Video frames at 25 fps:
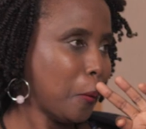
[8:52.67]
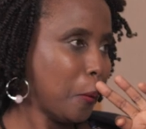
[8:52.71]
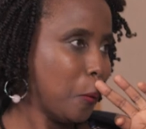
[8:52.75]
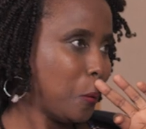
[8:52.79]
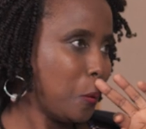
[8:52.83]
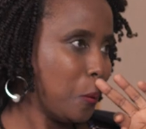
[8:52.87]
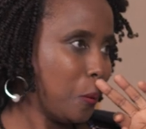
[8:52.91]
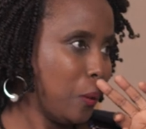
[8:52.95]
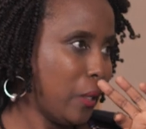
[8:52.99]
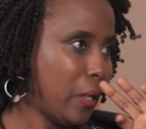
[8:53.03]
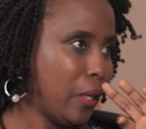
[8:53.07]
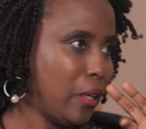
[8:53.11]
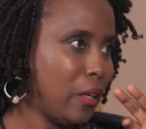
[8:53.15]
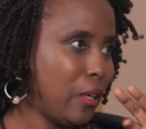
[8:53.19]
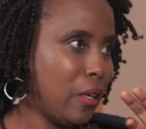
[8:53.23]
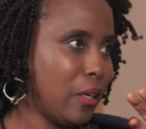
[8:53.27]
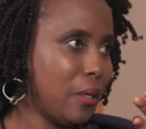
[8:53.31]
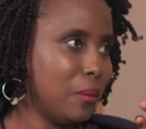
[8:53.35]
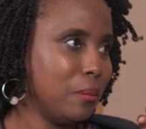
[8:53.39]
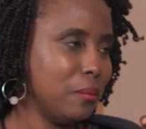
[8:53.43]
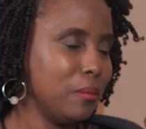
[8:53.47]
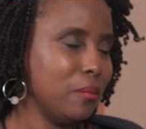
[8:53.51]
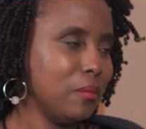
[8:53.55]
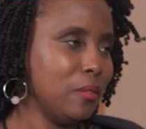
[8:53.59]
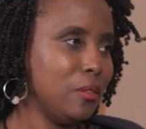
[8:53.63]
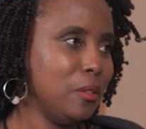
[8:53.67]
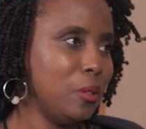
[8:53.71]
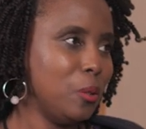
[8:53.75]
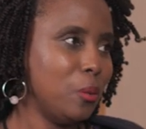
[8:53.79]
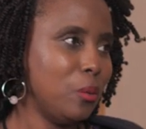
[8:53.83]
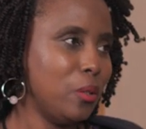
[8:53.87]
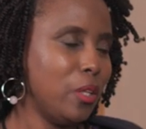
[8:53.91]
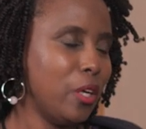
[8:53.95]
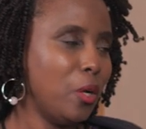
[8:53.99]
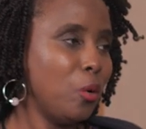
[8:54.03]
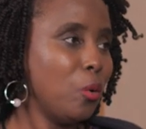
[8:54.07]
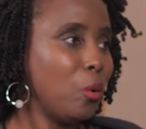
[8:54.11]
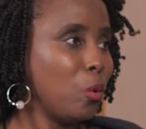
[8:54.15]
So, mm. like, um, mm. you
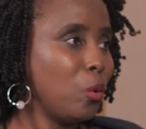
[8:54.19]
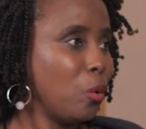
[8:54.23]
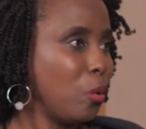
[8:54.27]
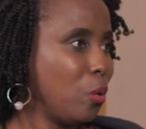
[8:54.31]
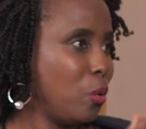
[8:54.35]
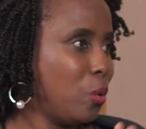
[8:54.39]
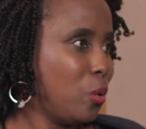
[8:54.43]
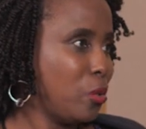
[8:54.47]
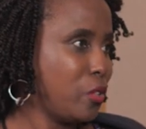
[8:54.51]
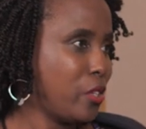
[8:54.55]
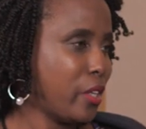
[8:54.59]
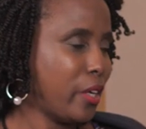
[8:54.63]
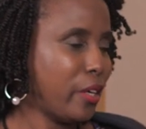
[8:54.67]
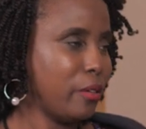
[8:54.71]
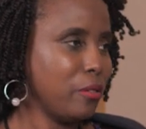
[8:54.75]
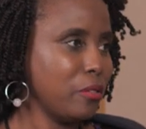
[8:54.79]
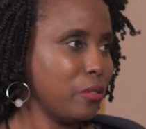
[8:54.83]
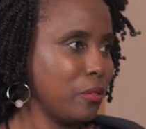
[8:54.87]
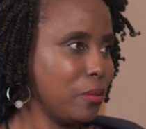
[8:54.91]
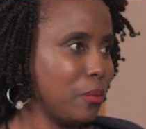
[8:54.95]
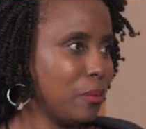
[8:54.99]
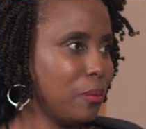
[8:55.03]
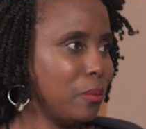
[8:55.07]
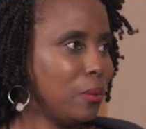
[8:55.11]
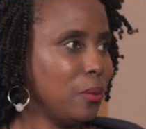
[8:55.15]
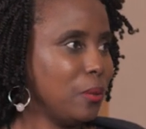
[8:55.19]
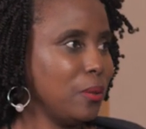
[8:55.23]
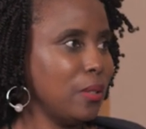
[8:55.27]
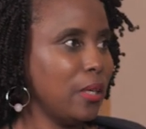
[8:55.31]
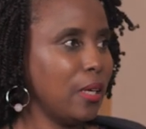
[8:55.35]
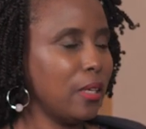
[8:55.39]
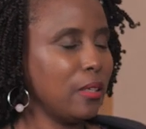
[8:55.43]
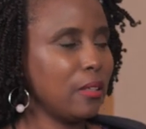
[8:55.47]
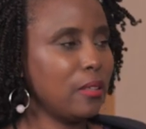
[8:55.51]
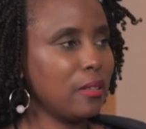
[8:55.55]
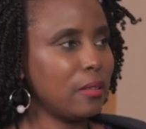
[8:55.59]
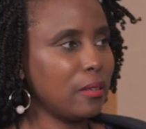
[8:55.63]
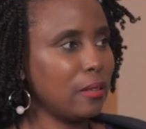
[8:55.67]
know, the go no go stuff, mm. all
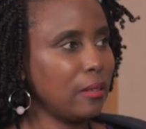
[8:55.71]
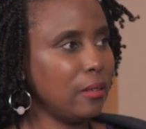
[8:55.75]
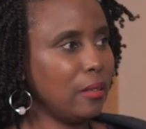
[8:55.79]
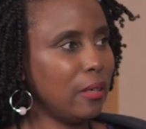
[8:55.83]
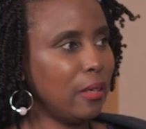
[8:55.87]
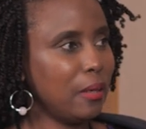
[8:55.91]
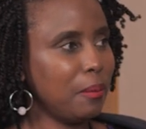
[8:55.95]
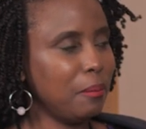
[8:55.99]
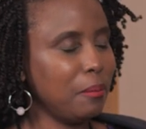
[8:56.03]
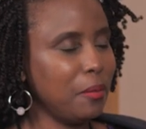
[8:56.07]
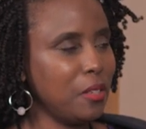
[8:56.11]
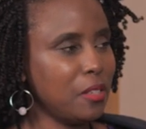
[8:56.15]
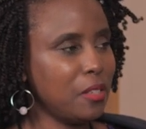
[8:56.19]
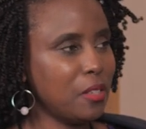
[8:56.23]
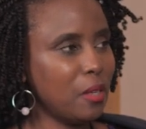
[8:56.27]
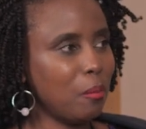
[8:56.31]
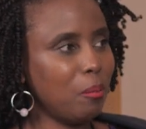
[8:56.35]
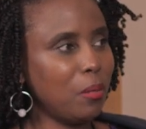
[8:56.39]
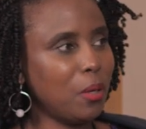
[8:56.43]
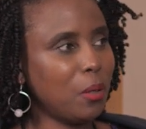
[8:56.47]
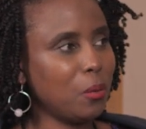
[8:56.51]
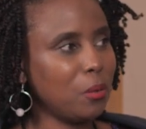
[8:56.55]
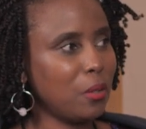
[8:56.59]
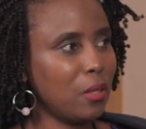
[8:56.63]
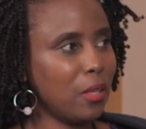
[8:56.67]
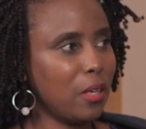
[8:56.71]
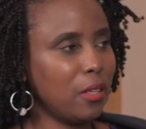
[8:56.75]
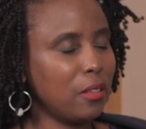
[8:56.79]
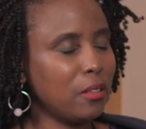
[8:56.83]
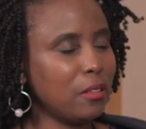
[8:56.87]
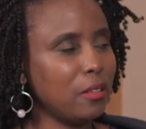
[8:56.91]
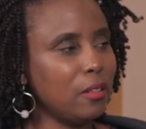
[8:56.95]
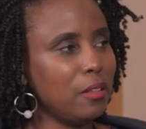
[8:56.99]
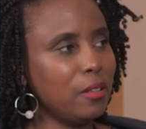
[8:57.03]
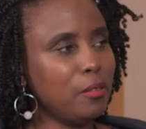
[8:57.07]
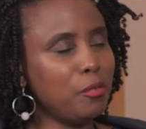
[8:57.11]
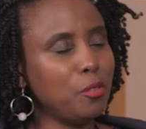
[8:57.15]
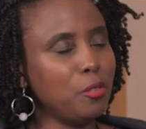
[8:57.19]
that um, is about that.
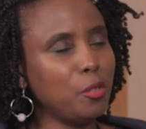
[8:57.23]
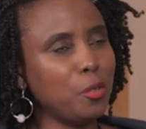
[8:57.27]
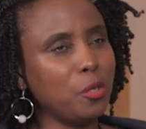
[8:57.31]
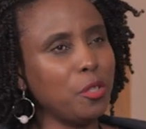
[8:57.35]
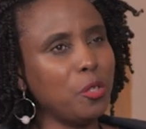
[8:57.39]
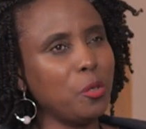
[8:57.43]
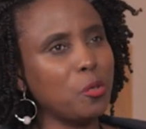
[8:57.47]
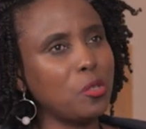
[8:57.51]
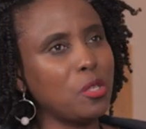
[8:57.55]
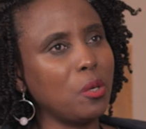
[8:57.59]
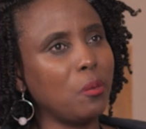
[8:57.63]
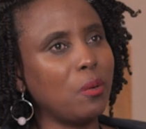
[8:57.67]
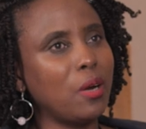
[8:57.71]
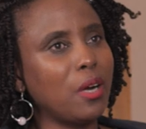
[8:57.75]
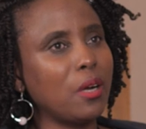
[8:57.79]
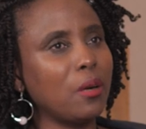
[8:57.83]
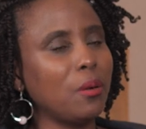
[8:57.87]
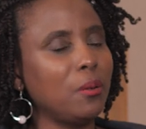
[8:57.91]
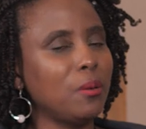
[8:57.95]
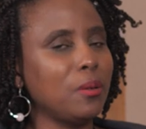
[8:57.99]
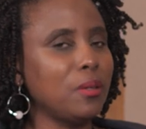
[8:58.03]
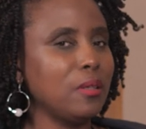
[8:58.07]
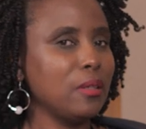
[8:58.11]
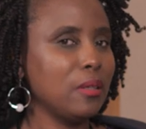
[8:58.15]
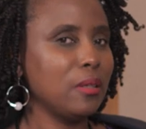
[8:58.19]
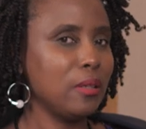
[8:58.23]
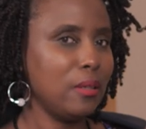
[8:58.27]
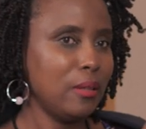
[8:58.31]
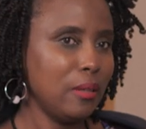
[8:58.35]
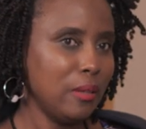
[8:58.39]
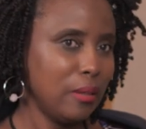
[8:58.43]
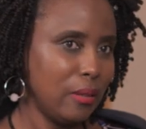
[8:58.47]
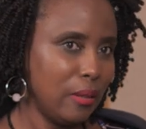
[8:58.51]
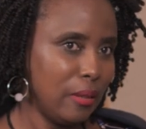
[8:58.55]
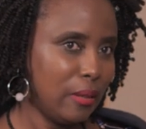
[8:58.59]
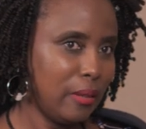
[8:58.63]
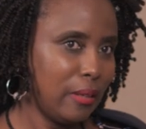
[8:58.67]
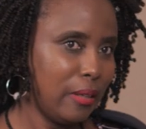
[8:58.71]
If you reduce the workload
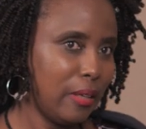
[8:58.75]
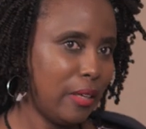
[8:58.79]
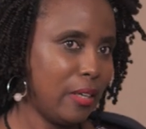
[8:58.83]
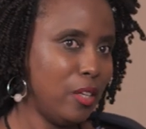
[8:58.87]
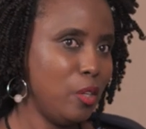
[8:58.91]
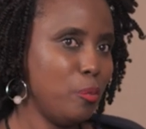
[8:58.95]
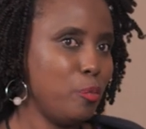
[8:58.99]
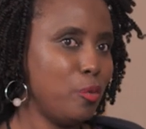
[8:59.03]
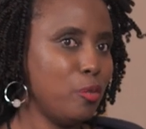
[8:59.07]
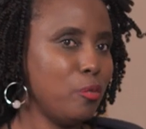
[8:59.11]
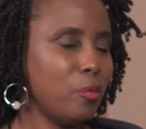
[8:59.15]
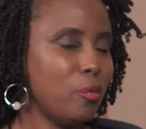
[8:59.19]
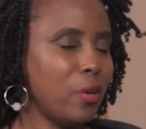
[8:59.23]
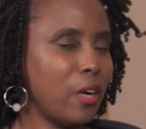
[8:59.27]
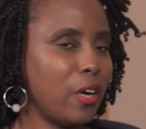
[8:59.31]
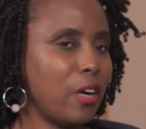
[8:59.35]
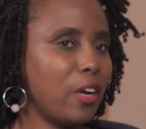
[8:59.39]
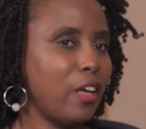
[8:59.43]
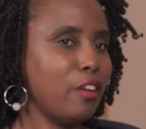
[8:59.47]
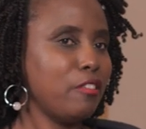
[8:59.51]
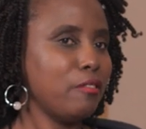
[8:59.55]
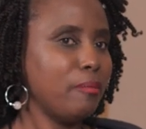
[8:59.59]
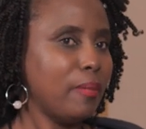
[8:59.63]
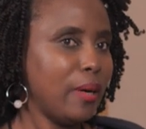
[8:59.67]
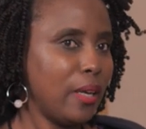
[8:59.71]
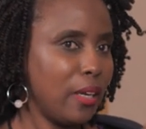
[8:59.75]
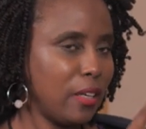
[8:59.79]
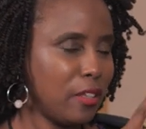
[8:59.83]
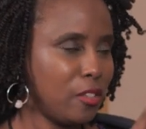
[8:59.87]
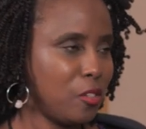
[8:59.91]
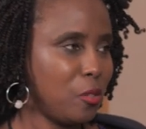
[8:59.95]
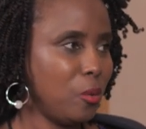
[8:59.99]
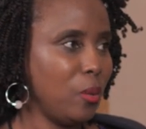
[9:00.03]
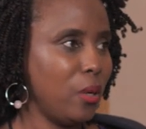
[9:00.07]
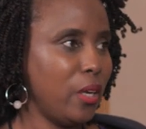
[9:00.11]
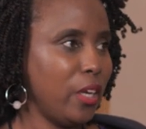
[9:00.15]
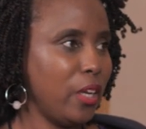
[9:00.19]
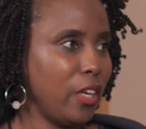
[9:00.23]
and improve work life
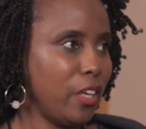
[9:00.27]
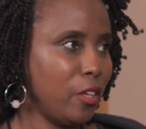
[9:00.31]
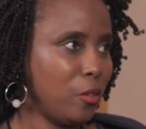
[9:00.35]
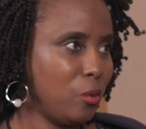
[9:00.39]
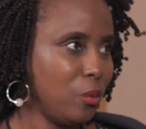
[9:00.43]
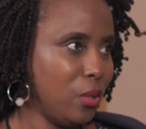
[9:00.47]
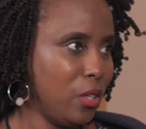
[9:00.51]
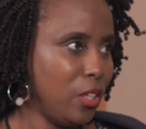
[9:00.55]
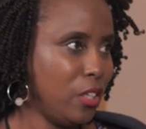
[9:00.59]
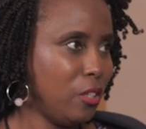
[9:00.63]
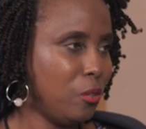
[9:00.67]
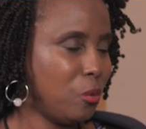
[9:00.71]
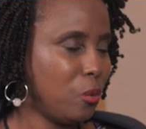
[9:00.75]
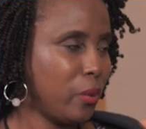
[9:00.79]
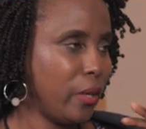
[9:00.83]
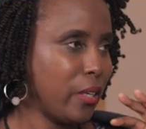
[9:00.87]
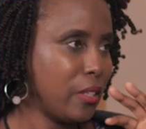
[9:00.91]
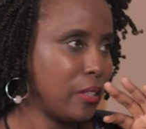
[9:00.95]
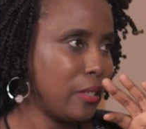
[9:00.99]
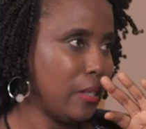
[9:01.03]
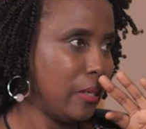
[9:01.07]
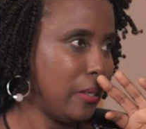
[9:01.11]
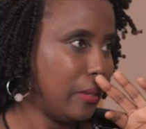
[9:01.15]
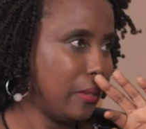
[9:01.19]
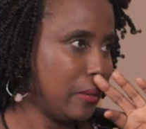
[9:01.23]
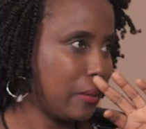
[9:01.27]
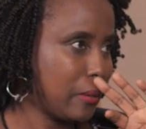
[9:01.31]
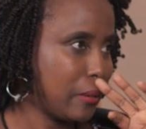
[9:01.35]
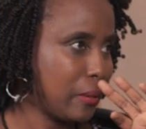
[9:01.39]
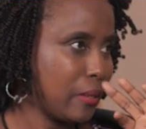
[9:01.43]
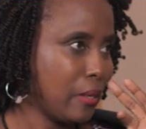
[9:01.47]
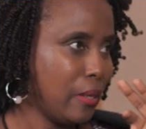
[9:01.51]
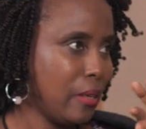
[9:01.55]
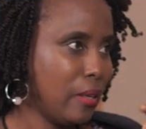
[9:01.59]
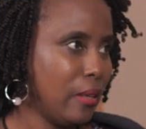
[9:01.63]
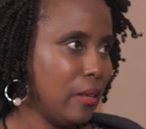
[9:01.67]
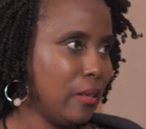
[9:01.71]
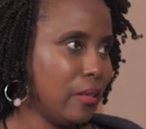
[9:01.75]
balance, you're likely to lead into excellence.
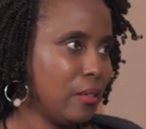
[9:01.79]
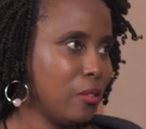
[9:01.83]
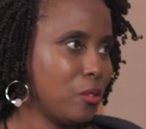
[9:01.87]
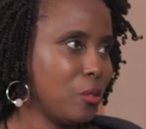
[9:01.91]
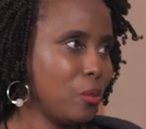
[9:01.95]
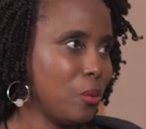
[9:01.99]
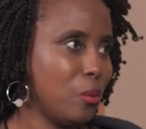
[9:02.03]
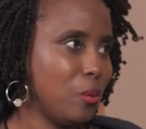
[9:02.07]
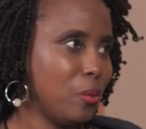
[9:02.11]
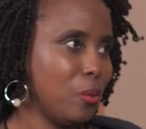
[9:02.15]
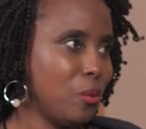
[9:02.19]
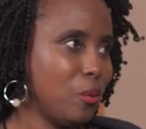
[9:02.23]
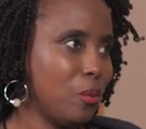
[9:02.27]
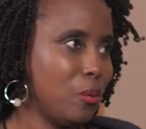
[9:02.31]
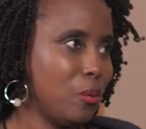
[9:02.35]
So,